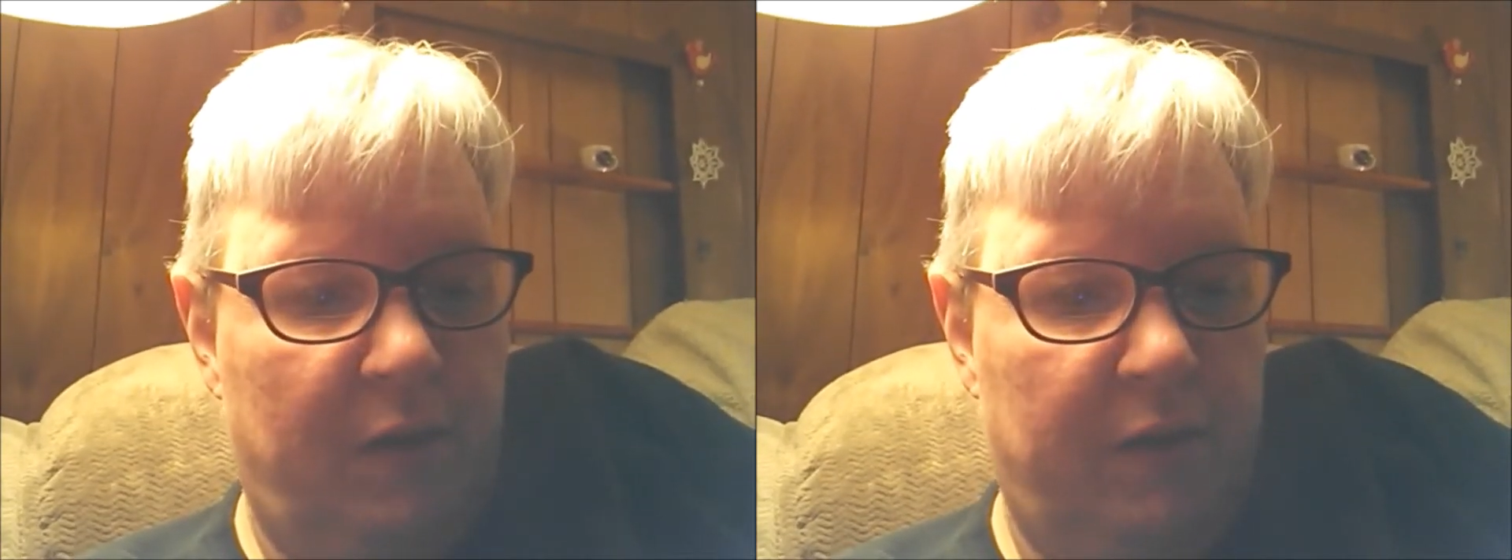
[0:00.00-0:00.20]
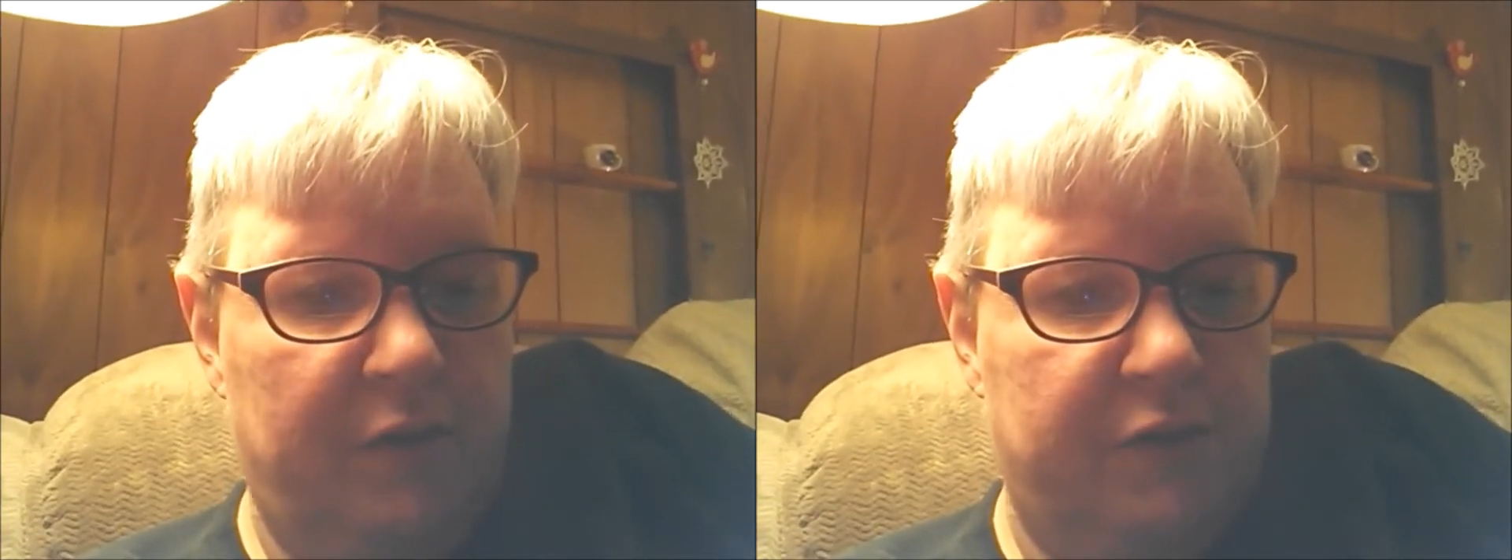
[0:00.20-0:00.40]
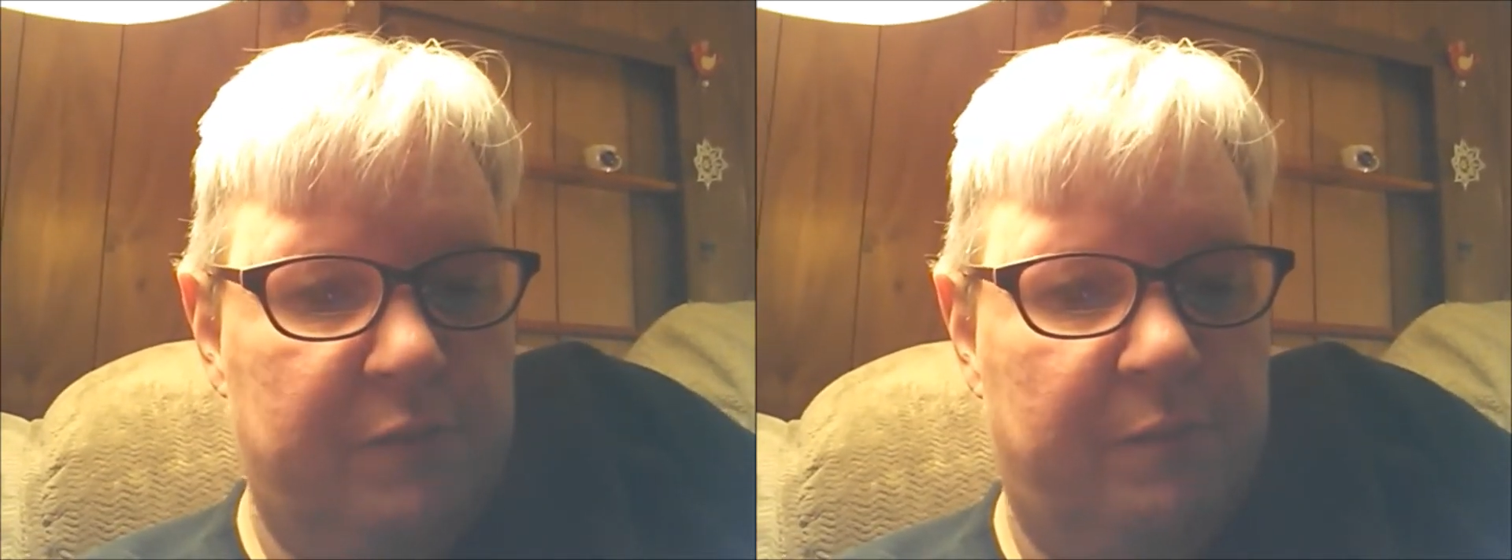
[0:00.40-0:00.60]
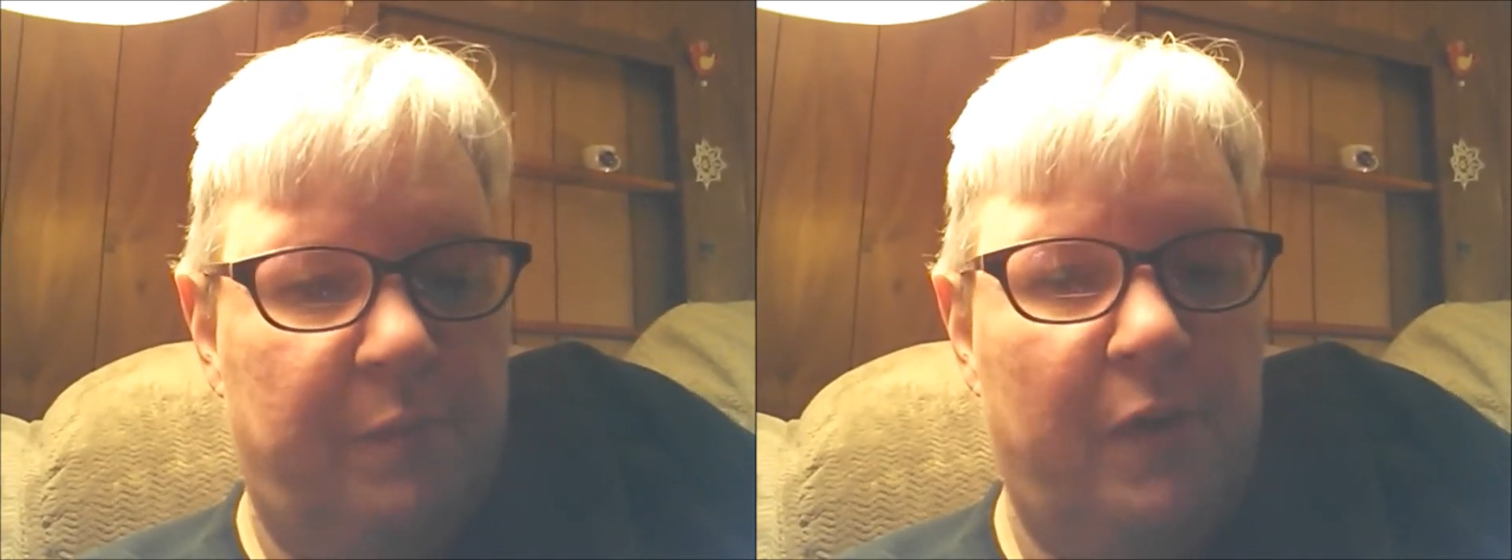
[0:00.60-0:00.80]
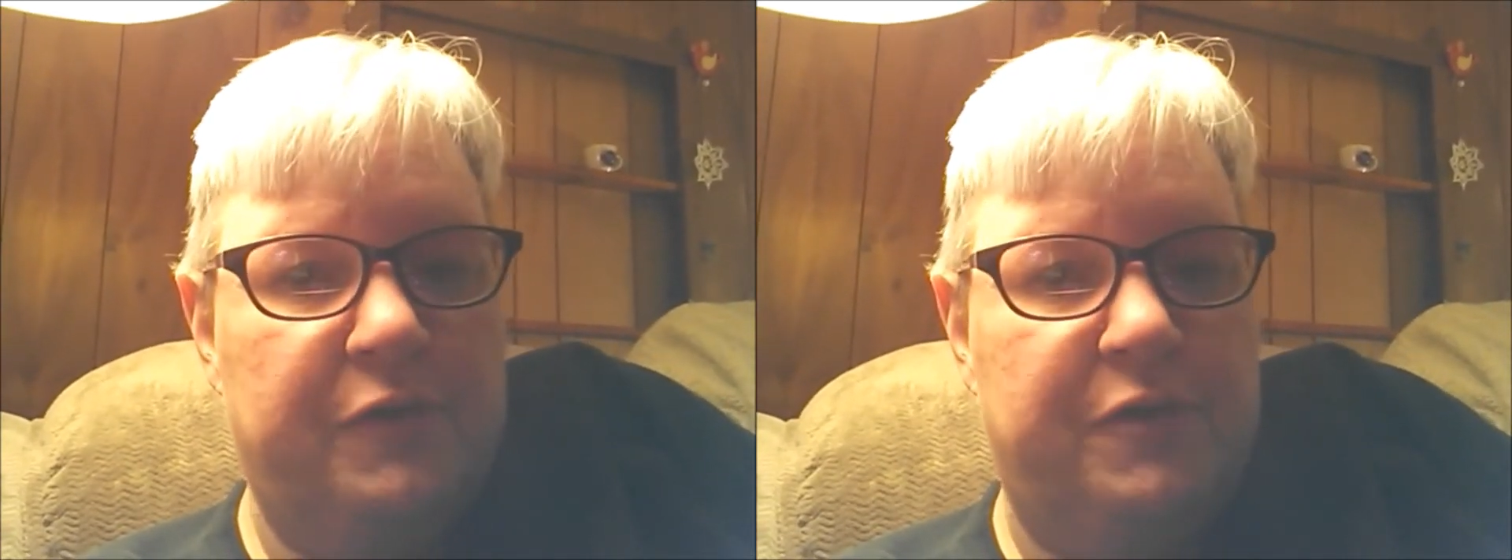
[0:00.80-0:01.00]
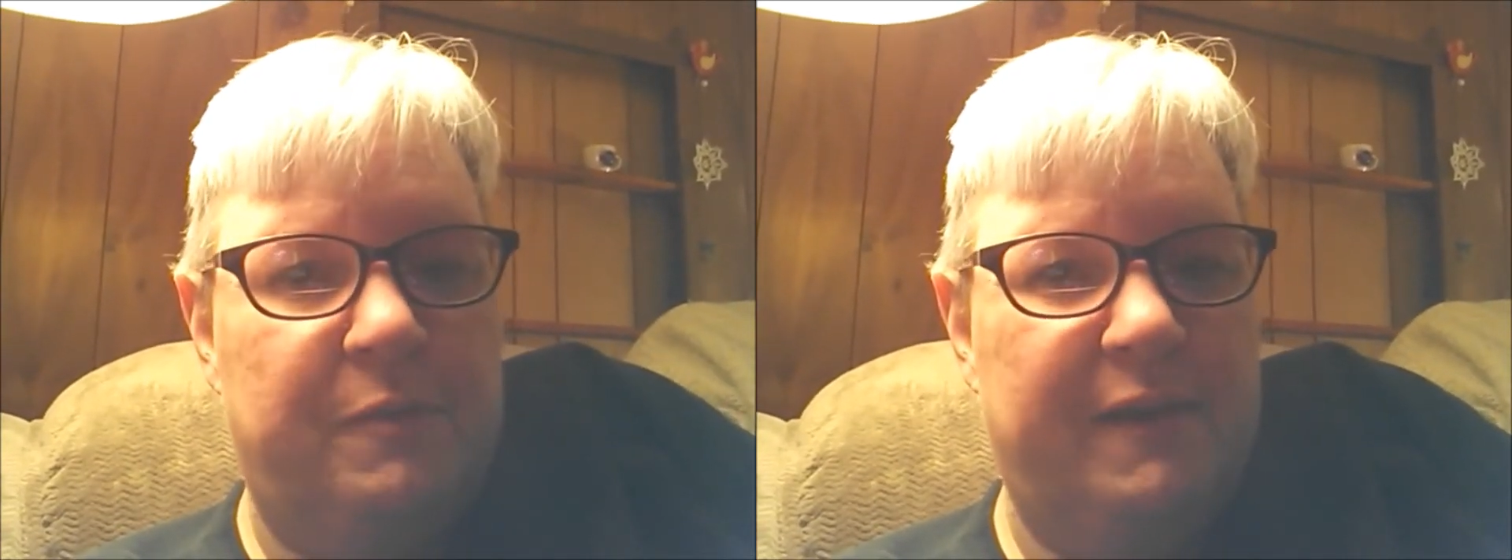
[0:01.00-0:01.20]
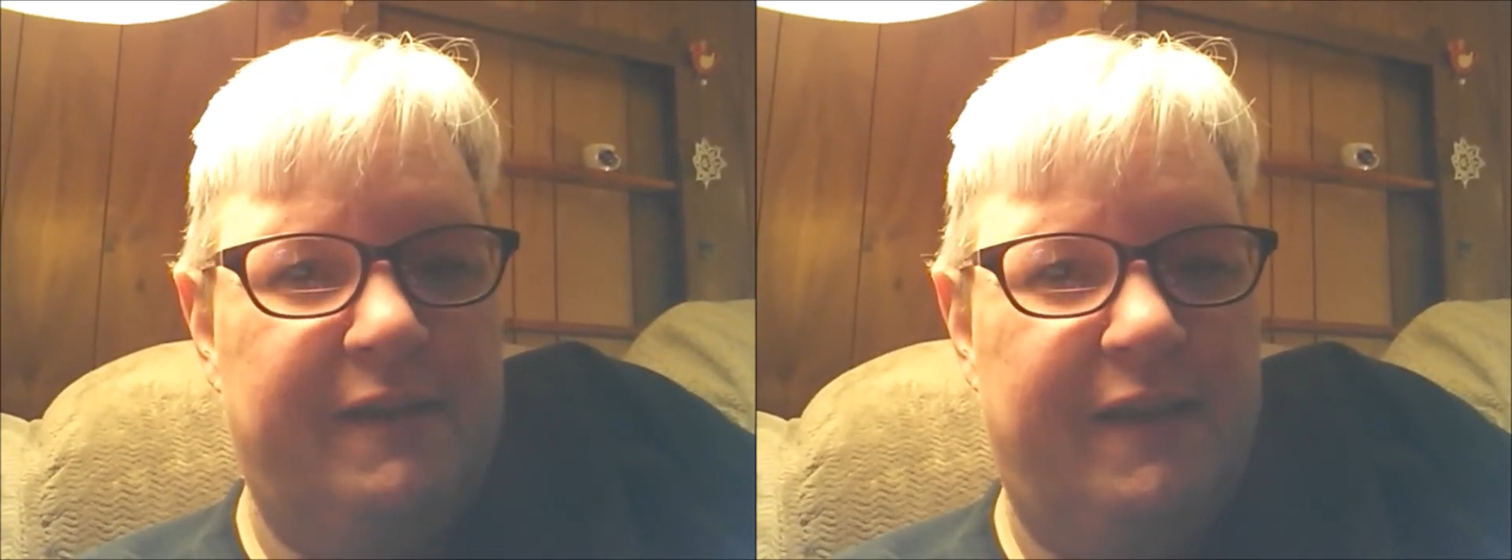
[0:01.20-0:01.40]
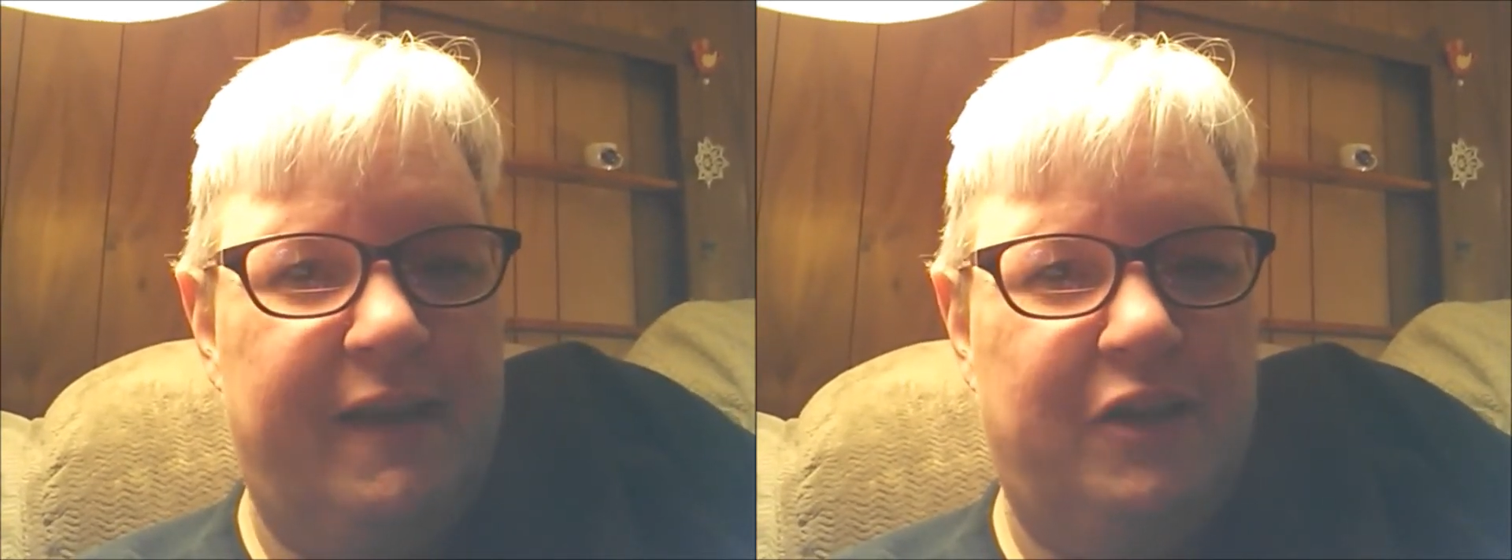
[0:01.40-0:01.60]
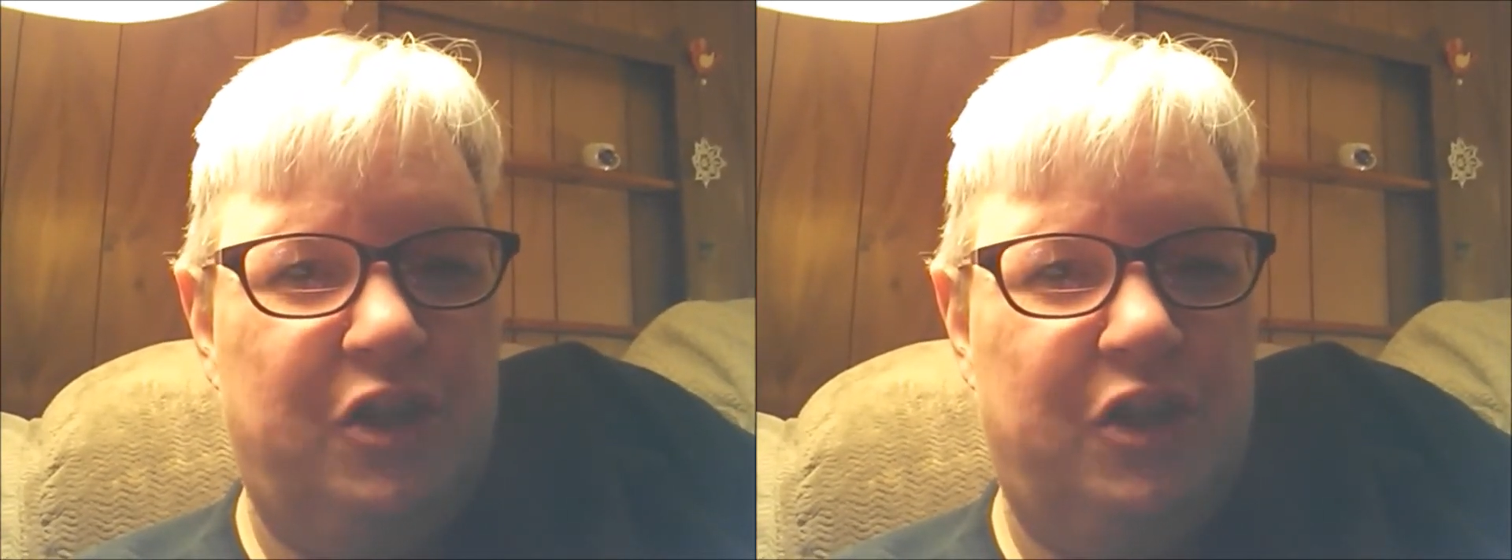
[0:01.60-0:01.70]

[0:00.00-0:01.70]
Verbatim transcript: well, they're supposed to be like